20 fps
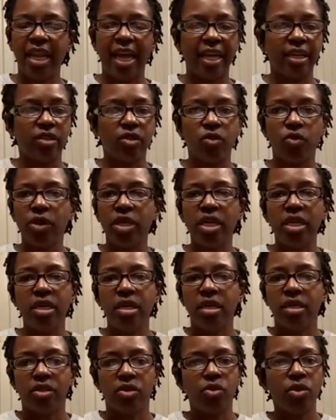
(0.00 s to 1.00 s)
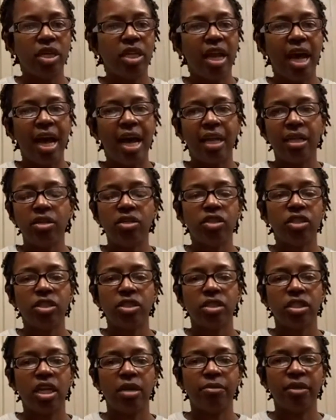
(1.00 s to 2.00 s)
like three, $3,
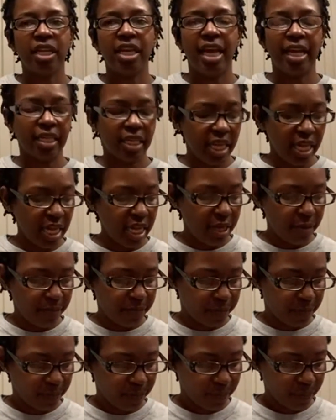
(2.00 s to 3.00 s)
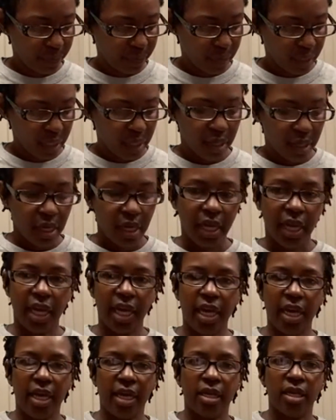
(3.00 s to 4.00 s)
something like that
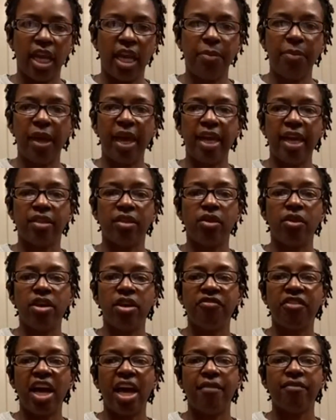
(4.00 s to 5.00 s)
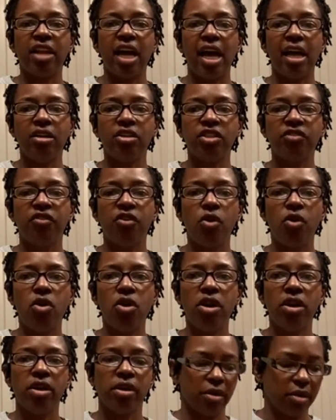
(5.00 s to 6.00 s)
and they paid $35
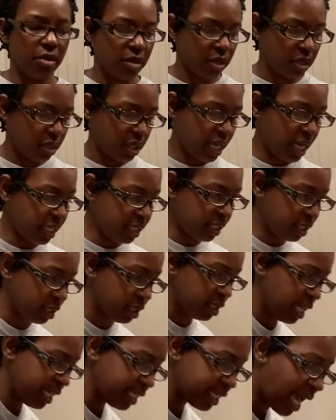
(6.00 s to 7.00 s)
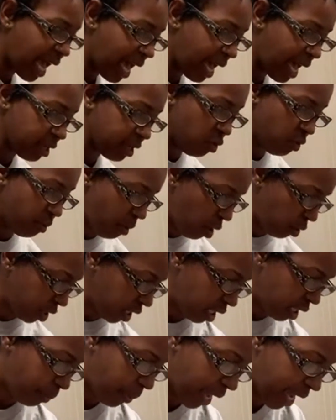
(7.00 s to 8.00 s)
for it, that's that's high. You're
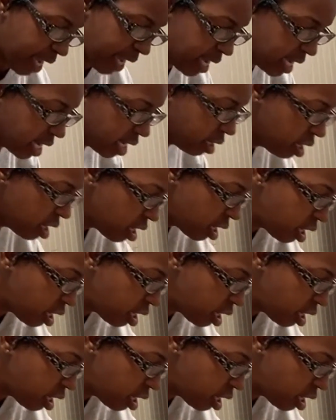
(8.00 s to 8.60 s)
mostly paying